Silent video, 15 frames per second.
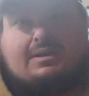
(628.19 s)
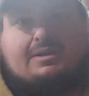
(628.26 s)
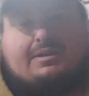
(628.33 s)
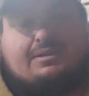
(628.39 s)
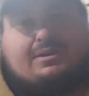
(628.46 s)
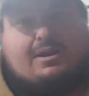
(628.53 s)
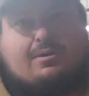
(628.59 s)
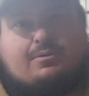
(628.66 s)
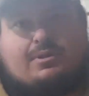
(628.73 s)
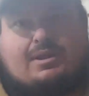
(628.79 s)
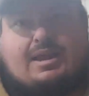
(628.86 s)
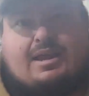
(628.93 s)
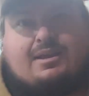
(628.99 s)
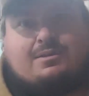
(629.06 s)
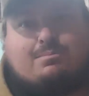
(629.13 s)
The
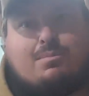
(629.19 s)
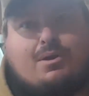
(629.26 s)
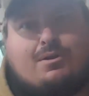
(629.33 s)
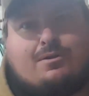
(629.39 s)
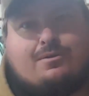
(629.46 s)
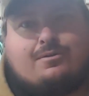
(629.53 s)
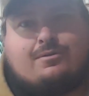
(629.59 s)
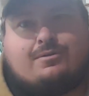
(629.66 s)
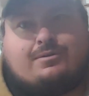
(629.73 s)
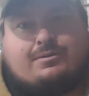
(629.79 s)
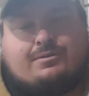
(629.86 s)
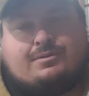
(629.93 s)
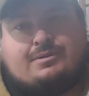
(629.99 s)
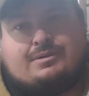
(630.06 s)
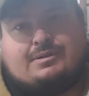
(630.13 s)
gas burner,
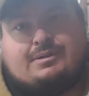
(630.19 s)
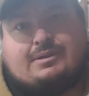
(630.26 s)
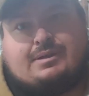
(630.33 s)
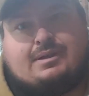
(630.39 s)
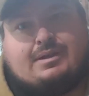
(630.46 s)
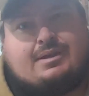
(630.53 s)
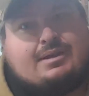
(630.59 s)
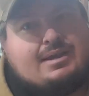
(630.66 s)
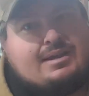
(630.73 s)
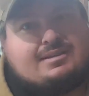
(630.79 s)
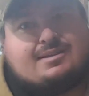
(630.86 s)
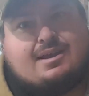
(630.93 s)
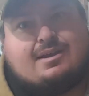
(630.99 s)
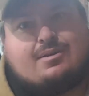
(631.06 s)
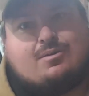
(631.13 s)
it's
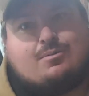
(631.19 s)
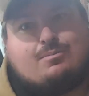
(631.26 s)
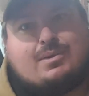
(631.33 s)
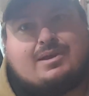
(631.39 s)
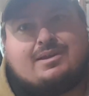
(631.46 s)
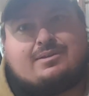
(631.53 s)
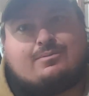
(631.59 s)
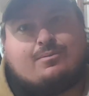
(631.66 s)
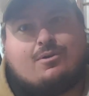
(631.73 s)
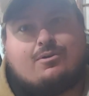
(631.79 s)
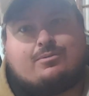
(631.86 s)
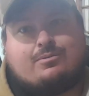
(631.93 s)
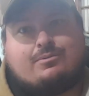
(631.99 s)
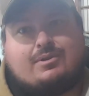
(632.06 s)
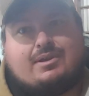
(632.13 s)
not going to be as
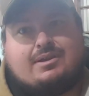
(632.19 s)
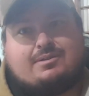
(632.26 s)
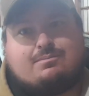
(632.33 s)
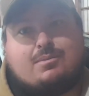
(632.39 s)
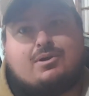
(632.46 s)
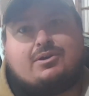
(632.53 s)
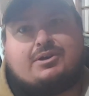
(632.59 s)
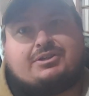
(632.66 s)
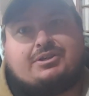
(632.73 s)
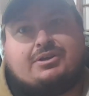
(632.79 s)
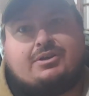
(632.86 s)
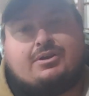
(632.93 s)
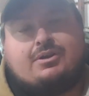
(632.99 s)
worth as much